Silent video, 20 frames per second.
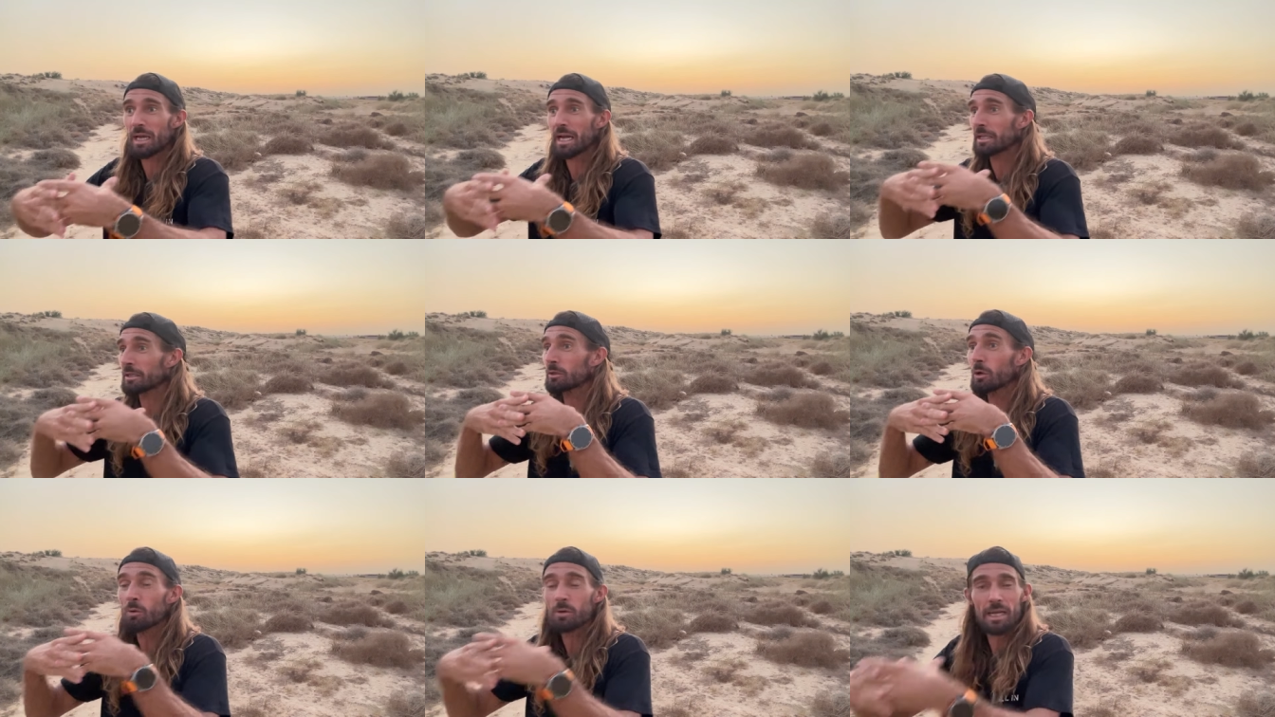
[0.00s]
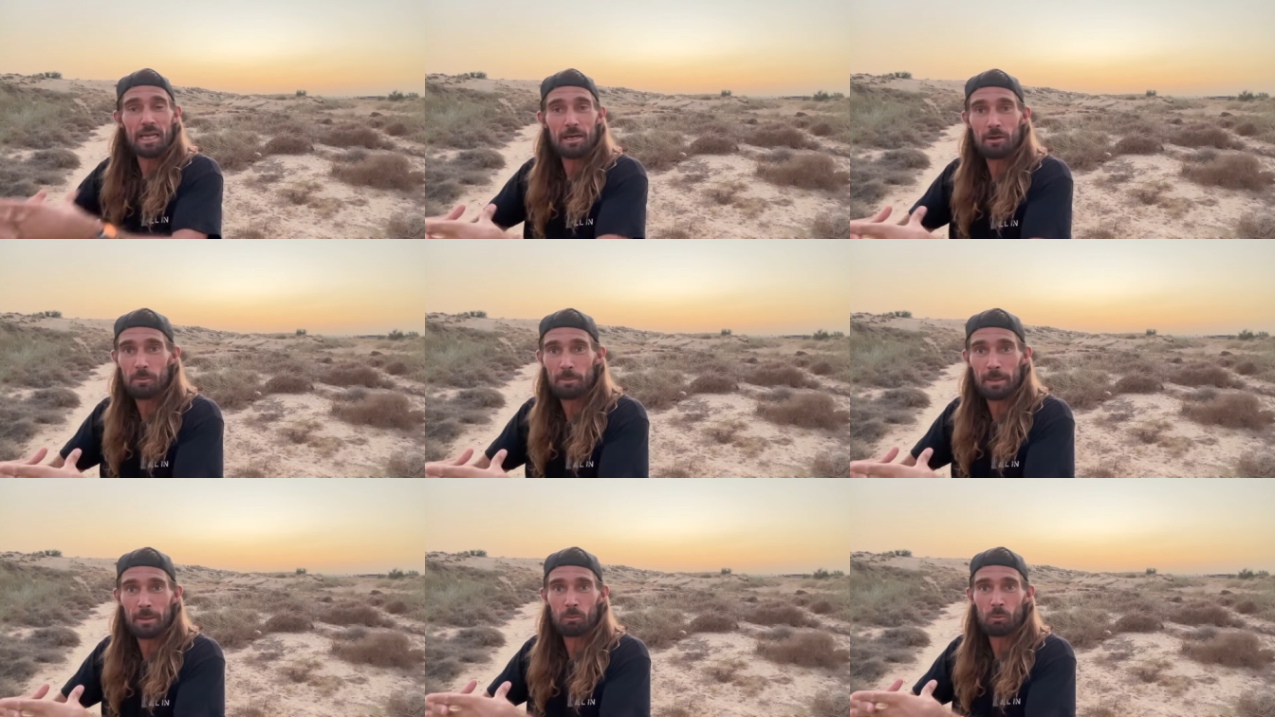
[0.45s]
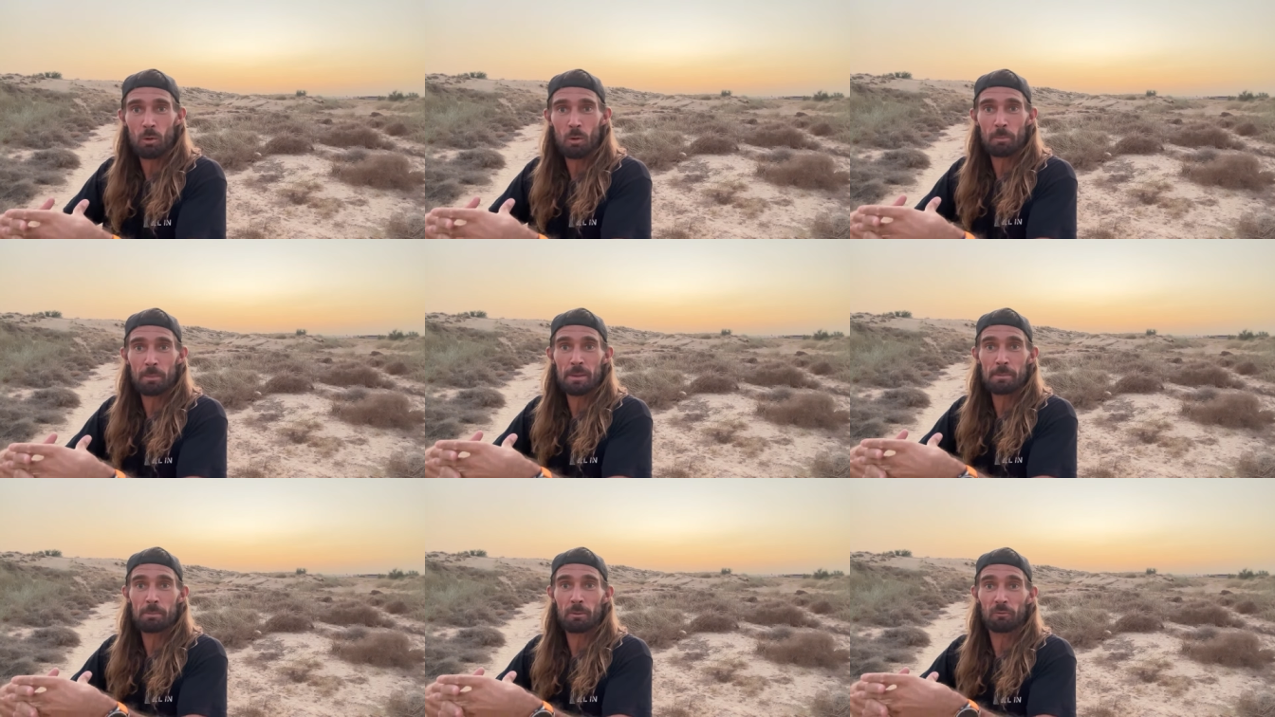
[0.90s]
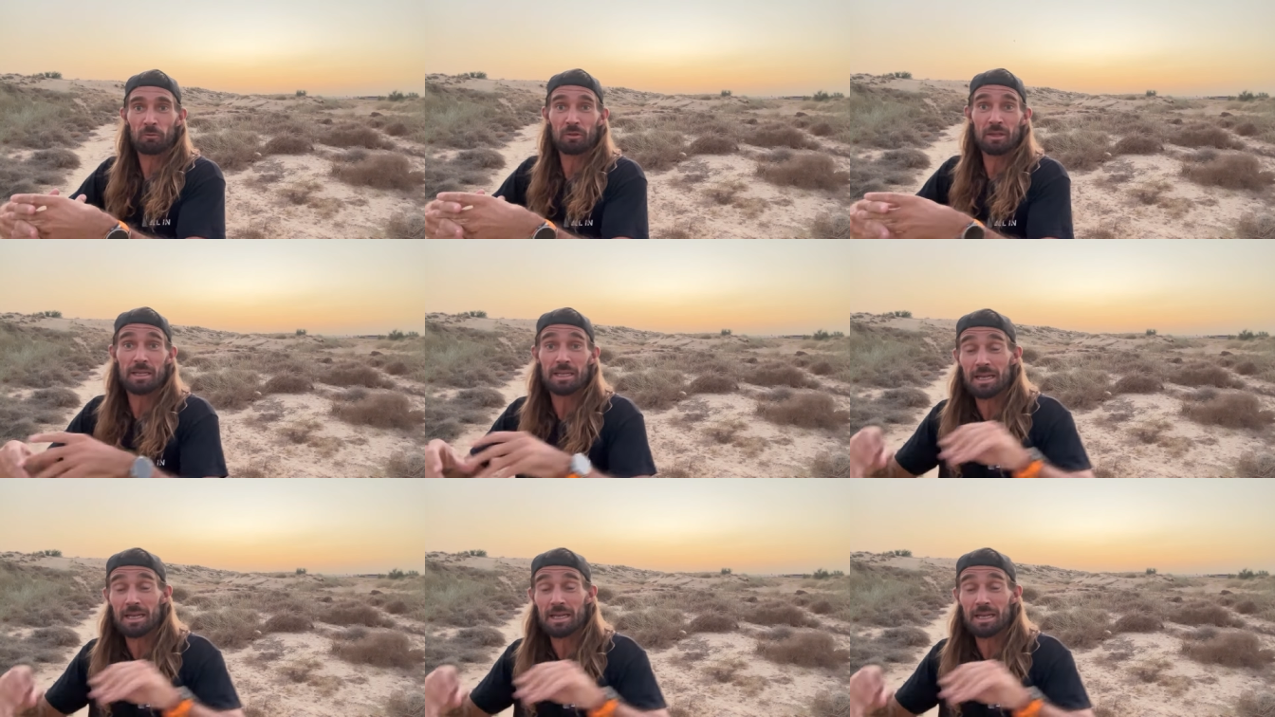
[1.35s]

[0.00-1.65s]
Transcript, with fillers: I don't care about what people think.